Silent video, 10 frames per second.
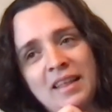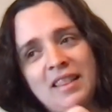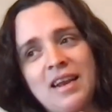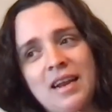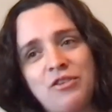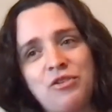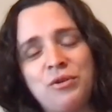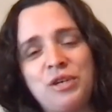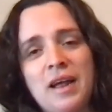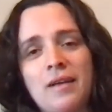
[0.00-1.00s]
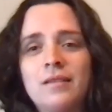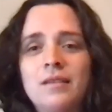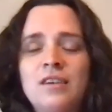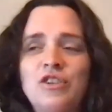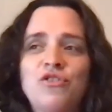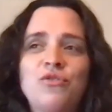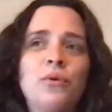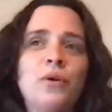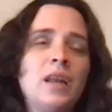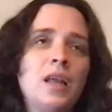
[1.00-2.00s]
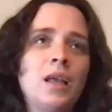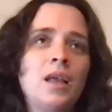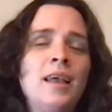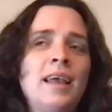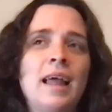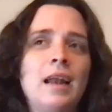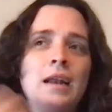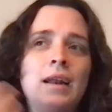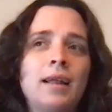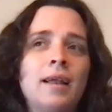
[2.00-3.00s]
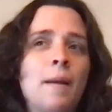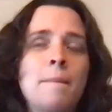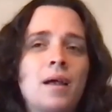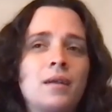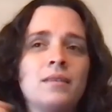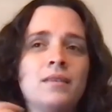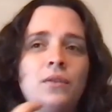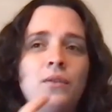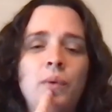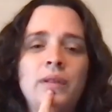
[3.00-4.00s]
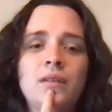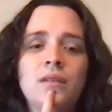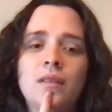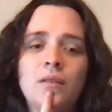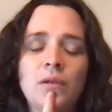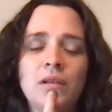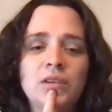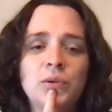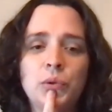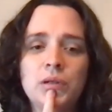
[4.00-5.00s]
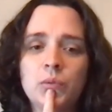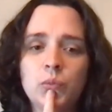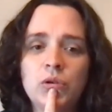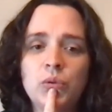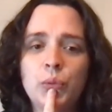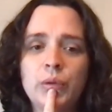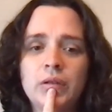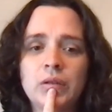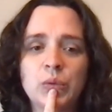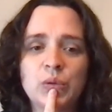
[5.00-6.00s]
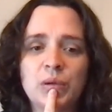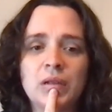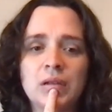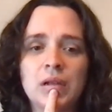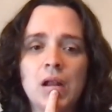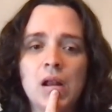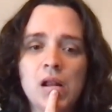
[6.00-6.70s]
And then Andrew Jackson destroyed it, and it didn't come back until Woodrow Wilson was president.